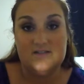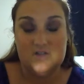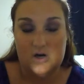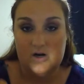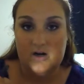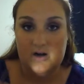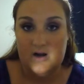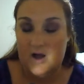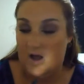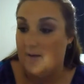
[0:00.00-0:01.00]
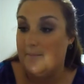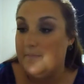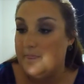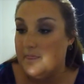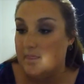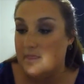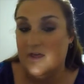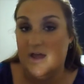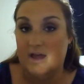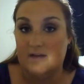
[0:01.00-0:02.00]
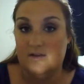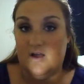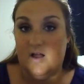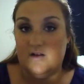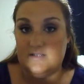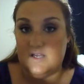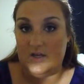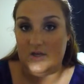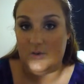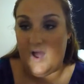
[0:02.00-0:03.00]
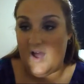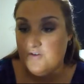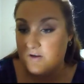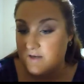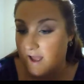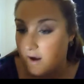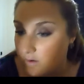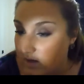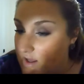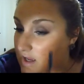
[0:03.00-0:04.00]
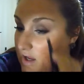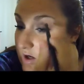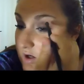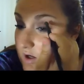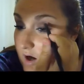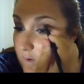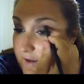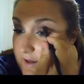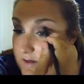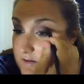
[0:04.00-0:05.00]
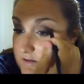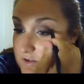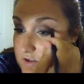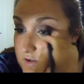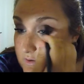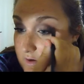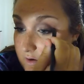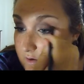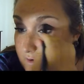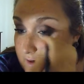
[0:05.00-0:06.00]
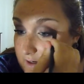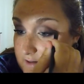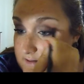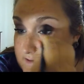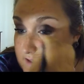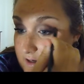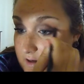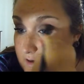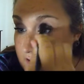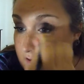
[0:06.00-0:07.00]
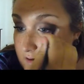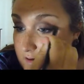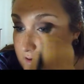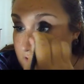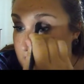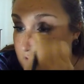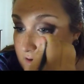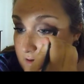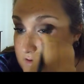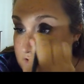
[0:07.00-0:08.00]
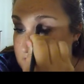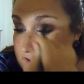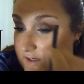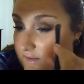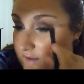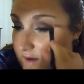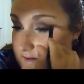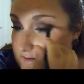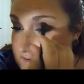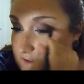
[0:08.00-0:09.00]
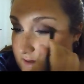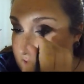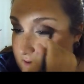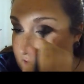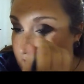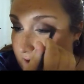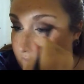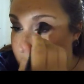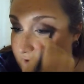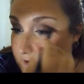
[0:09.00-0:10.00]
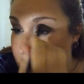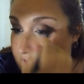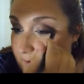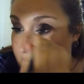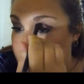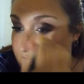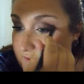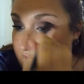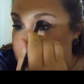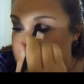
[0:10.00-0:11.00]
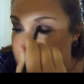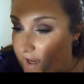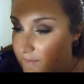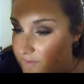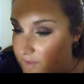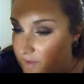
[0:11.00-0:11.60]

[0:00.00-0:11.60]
darker than the colors that you have on now, go into your crease, just like this, and really that will give you that depth.